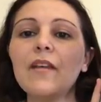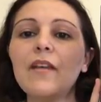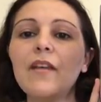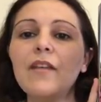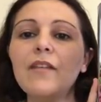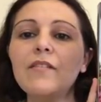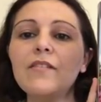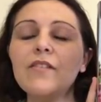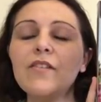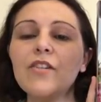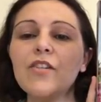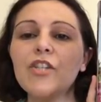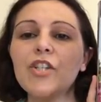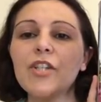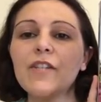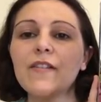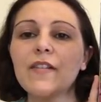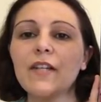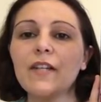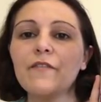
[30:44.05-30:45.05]
And so
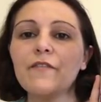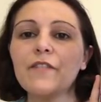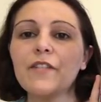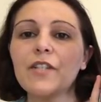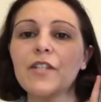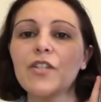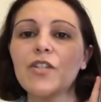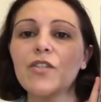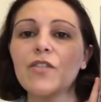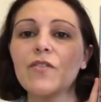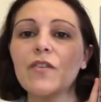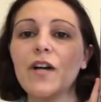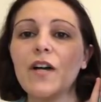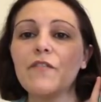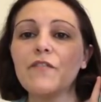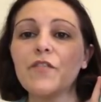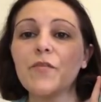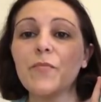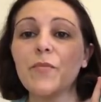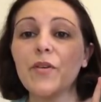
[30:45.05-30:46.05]
she's left to look
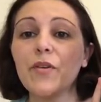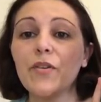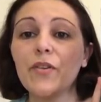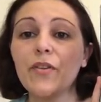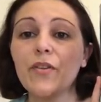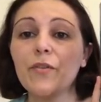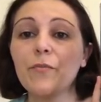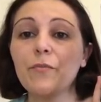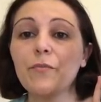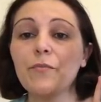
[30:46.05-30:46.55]
after both